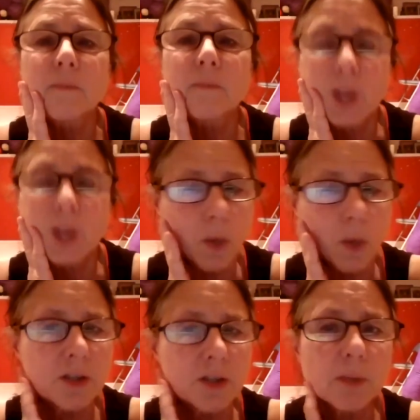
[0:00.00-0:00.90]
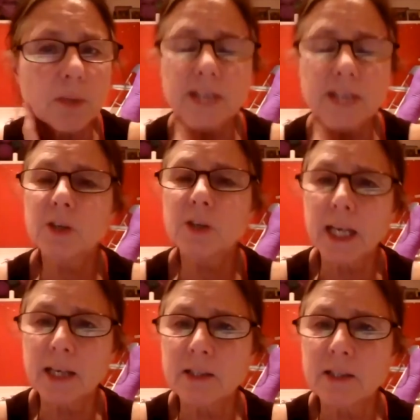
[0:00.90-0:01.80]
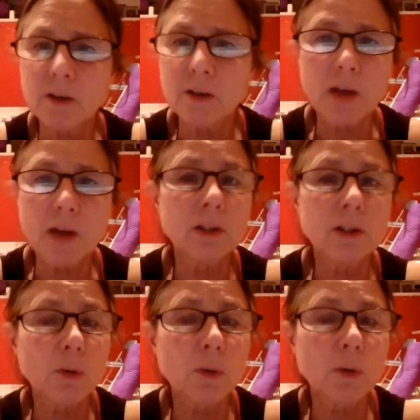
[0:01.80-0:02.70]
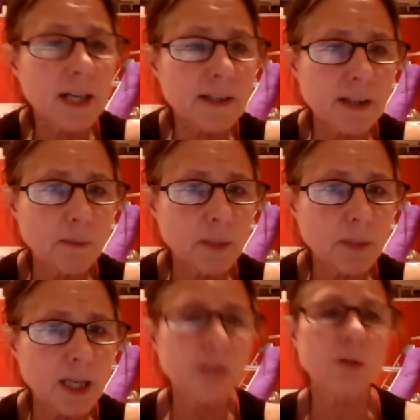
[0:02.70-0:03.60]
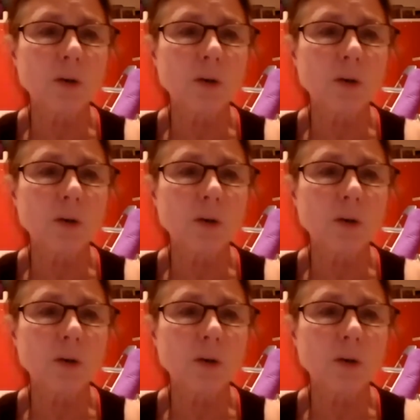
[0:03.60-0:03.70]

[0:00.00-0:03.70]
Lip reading: And once you've placed your hand either on the lower leg someplace or